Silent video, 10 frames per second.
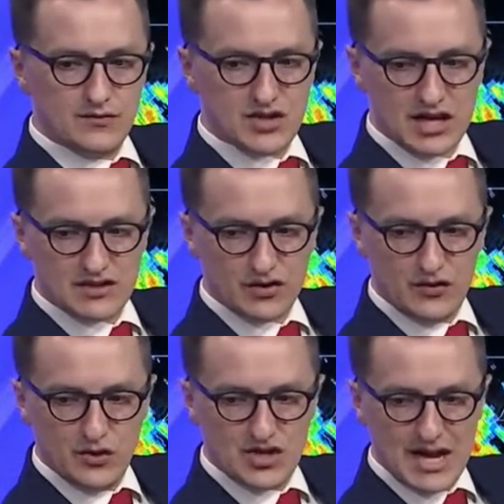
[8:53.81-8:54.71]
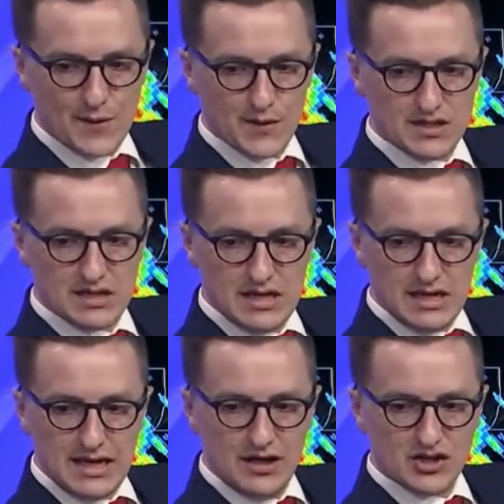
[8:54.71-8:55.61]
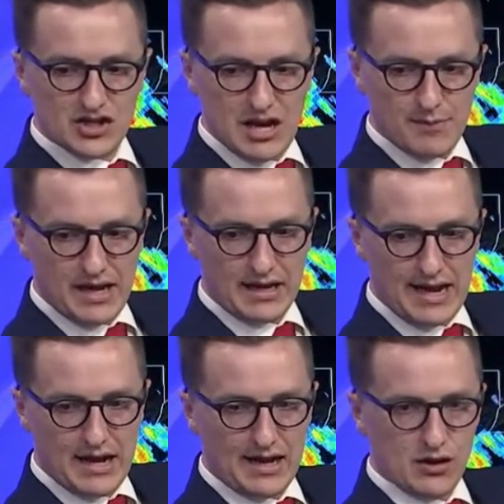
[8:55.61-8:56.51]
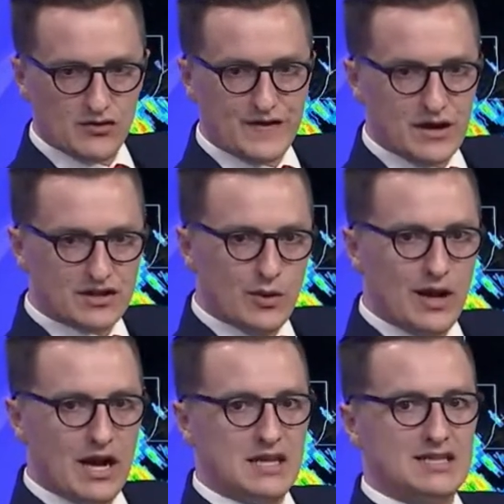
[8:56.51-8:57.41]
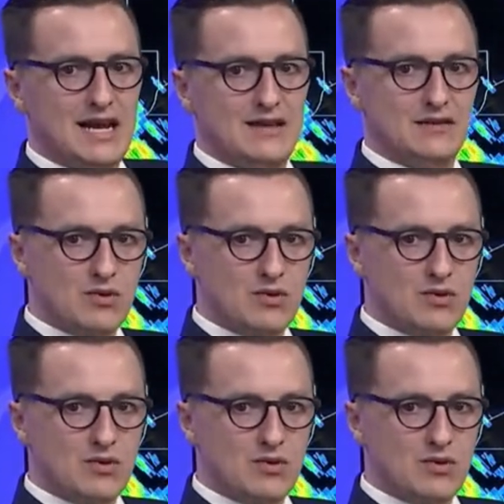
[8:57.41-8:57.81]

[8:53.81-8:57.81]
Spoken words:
chance for a few showers into Champaign County. I know the fair is going on tonight.